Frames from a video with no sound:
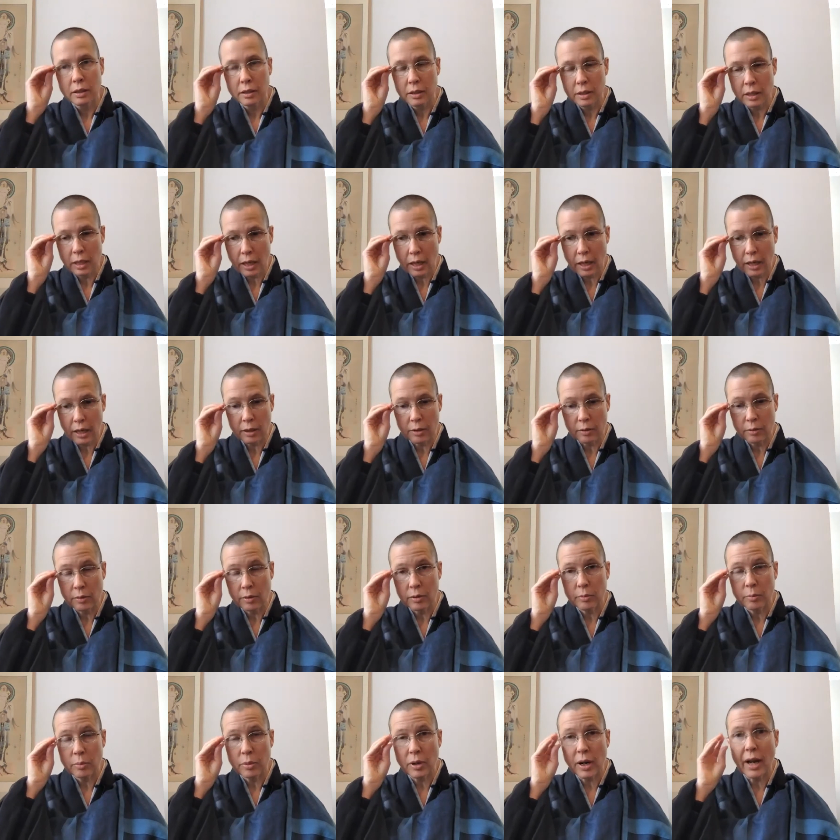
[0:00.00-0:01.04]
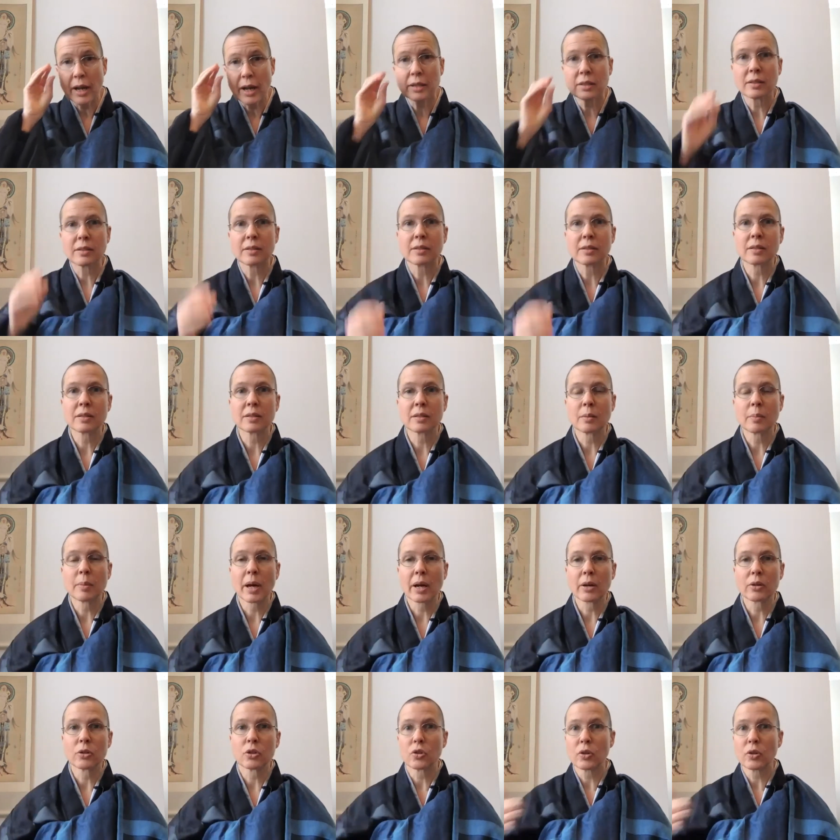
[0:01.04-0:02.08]
that practice is
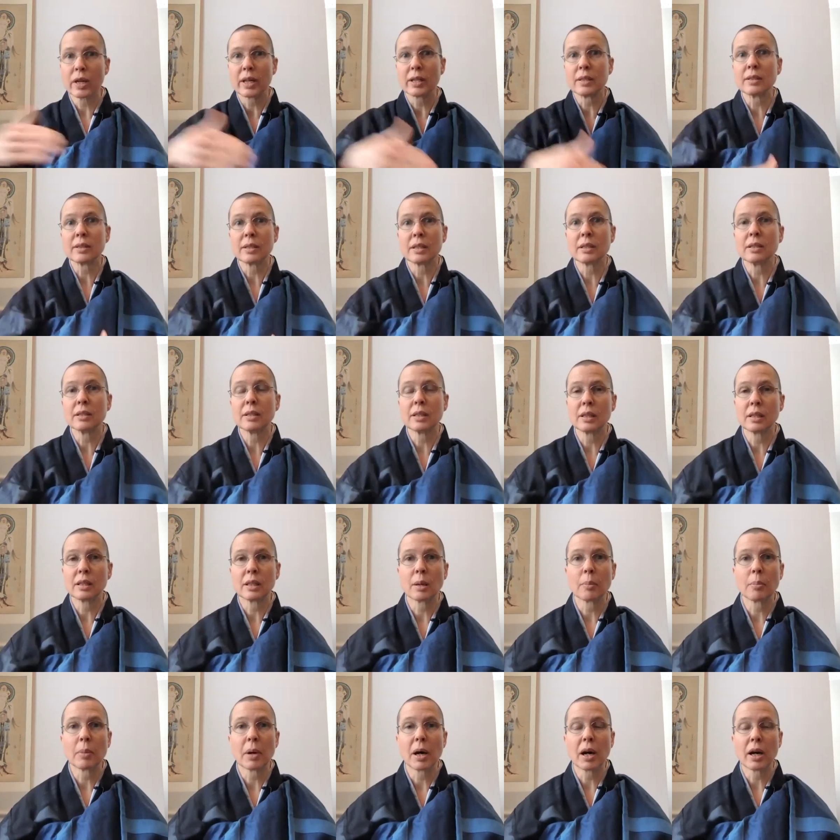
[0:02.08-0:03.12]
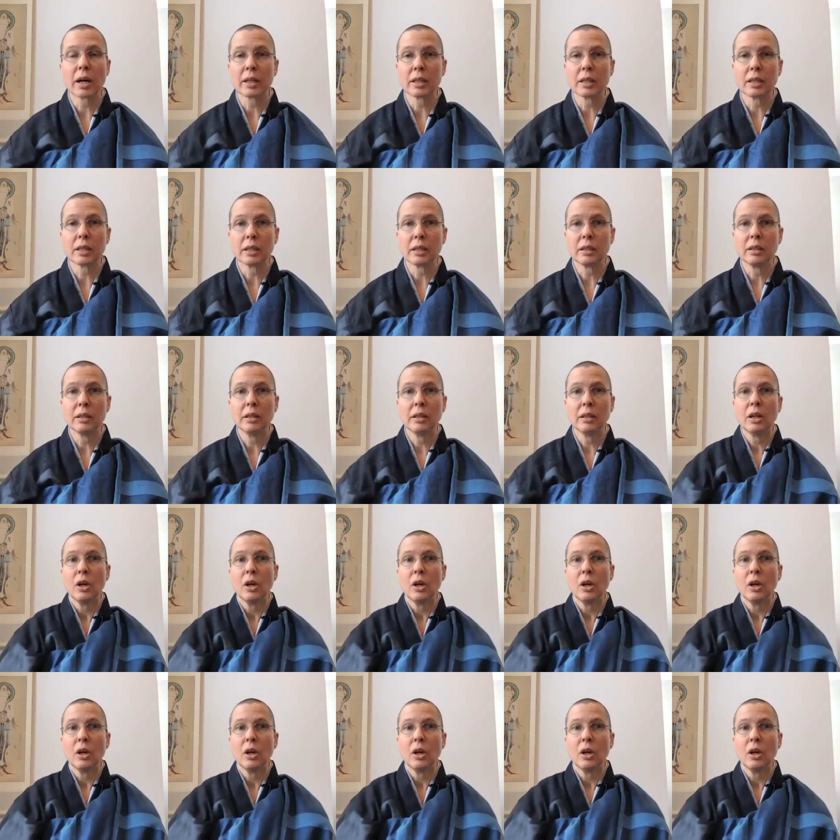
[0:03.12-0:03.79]
about transcending the body